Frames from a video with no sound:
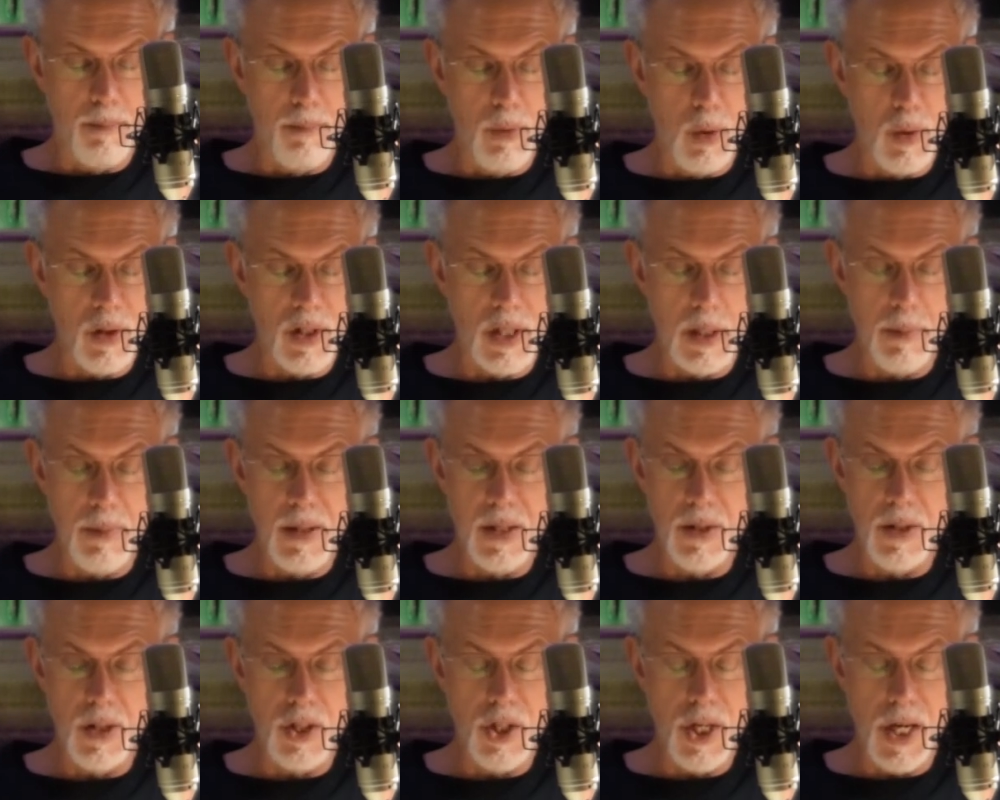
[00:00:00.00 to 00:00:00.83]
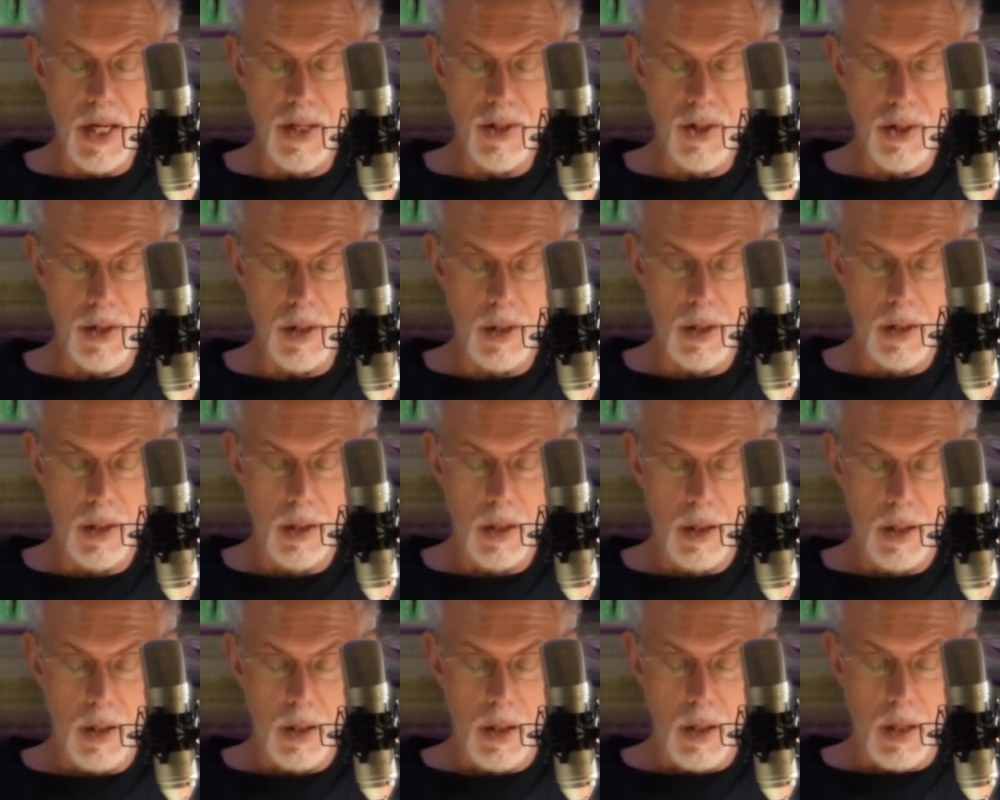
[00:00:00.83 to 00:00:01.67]
mostly been suggestion?
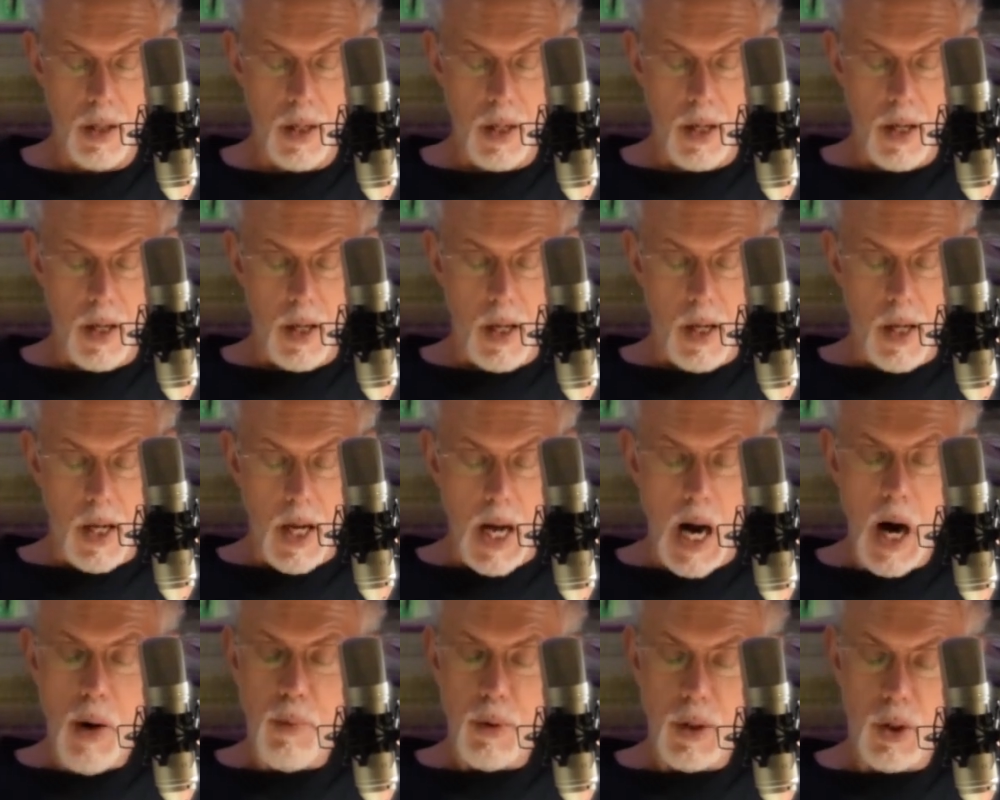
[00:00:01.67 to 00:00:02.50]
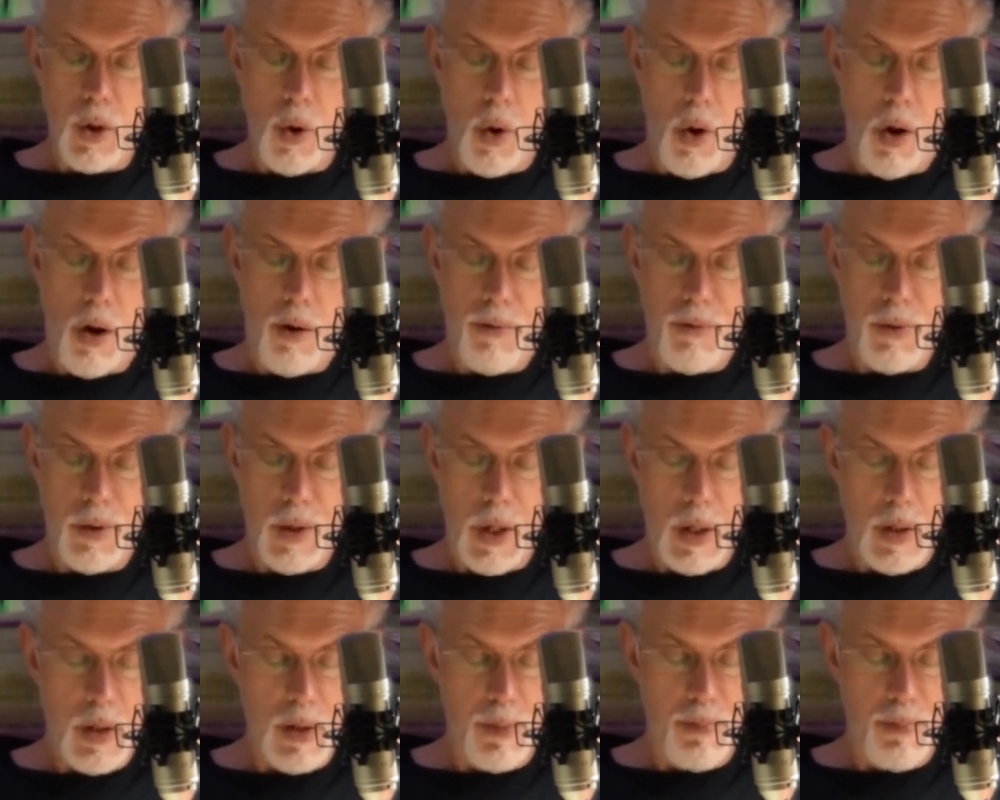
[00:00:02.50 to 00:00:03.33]
How recall for another's